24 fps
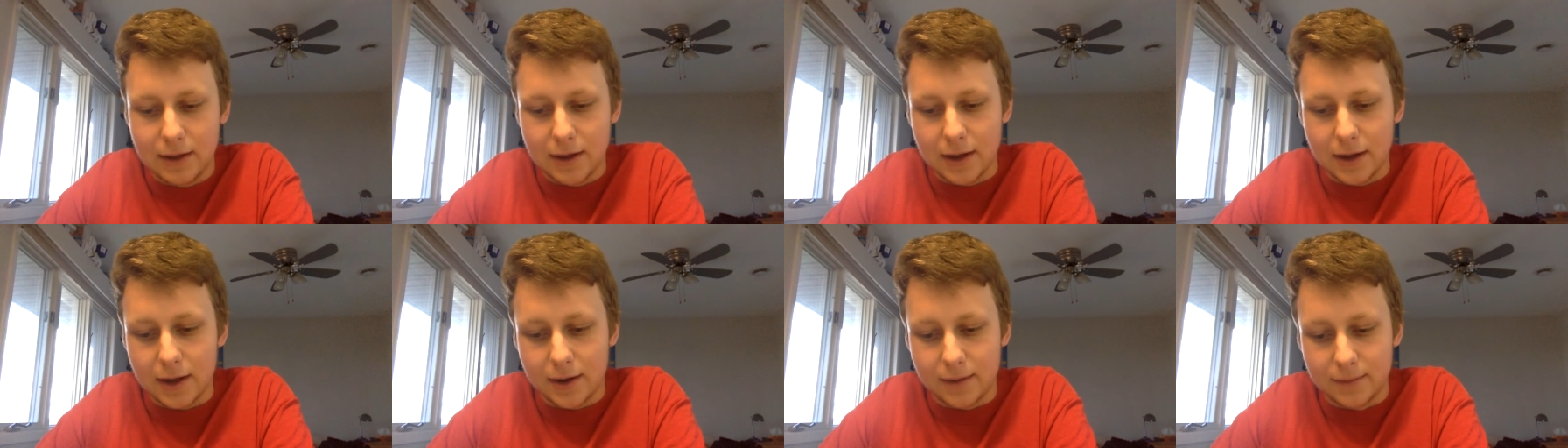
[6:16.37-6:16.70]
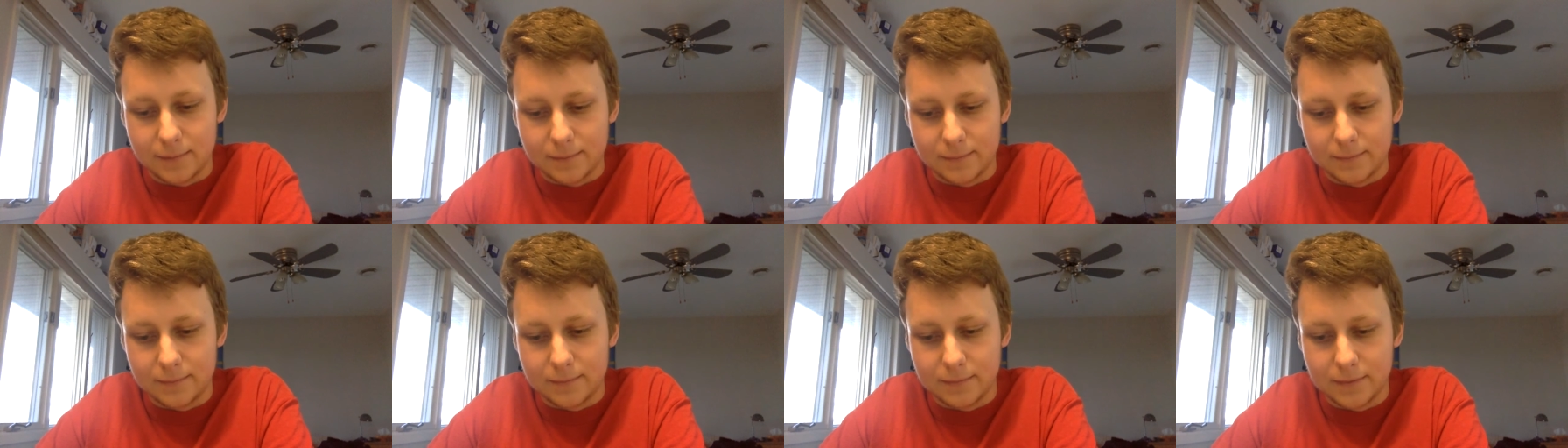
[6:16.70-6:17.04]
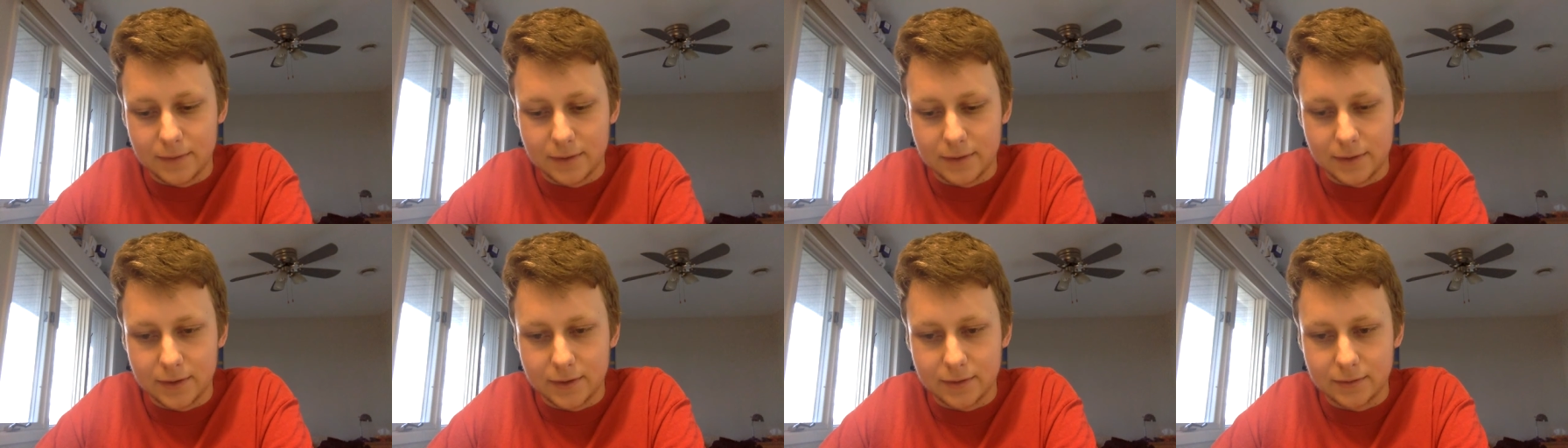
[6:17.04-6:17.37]
um,
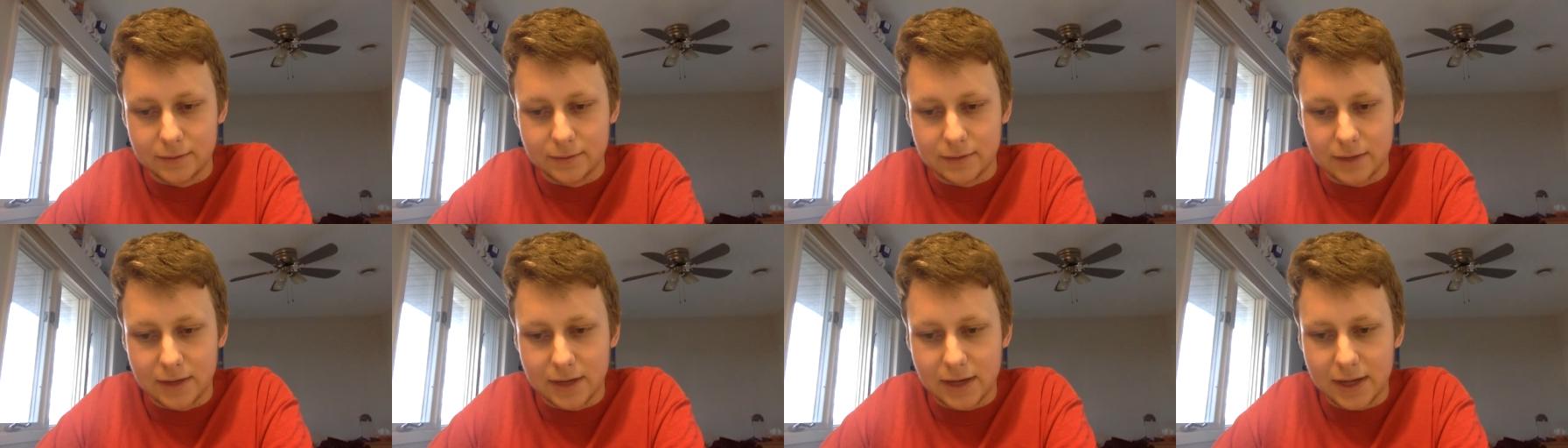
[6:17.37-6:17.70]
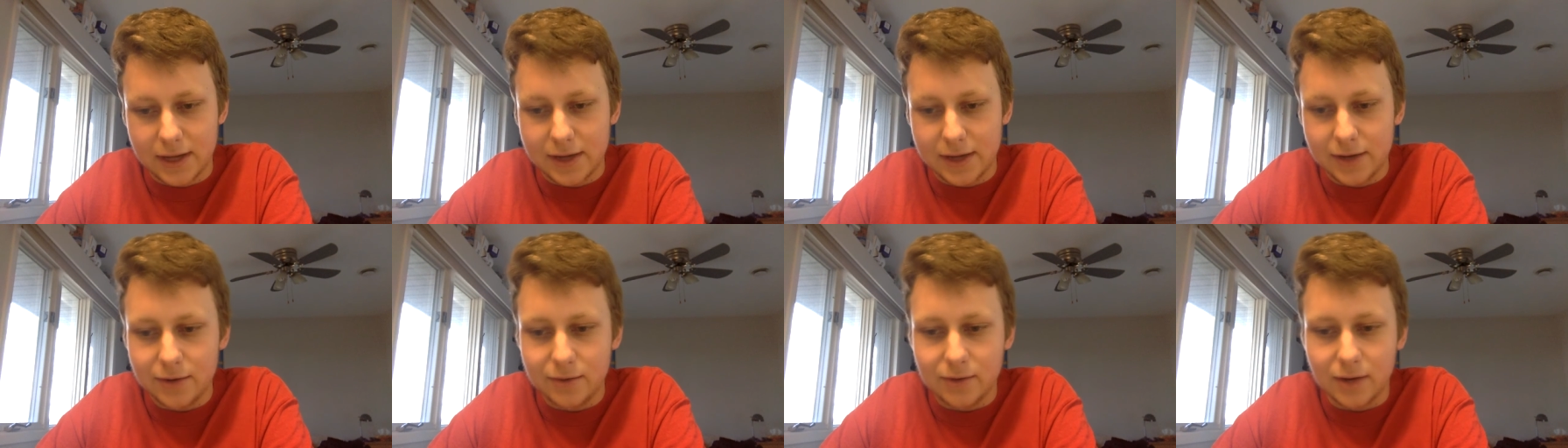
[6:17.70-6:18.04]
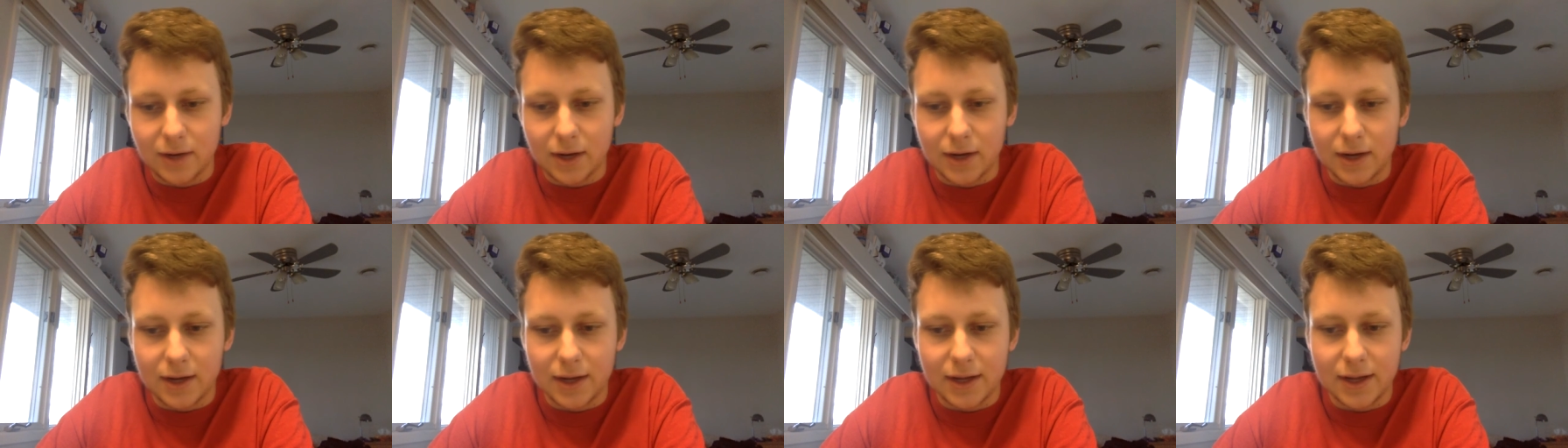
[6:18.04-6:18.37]
you know, and I know
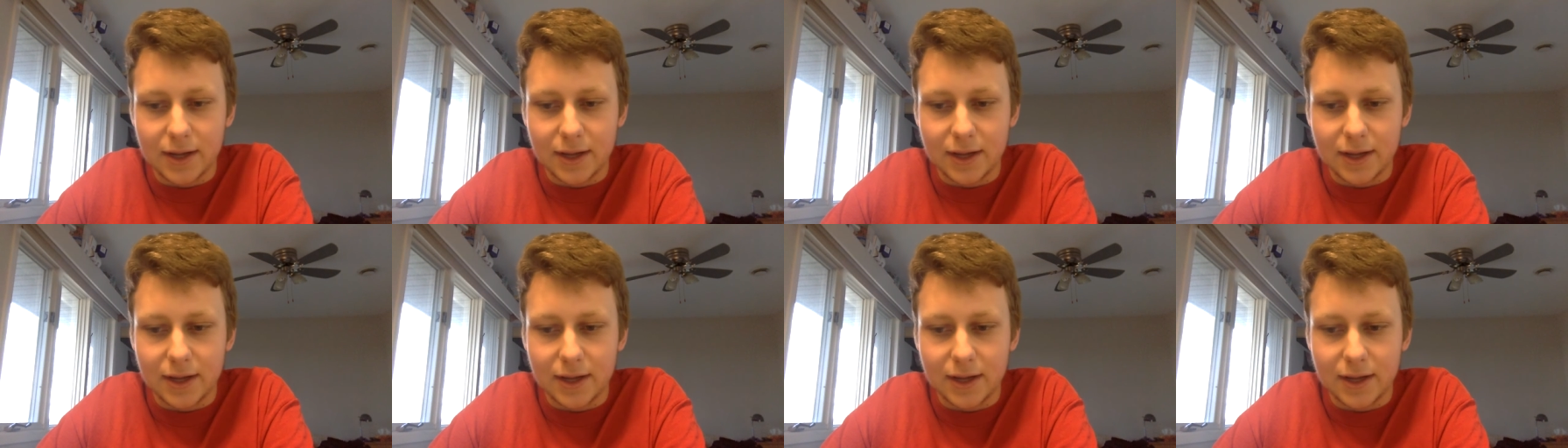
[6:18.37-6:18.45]
uh,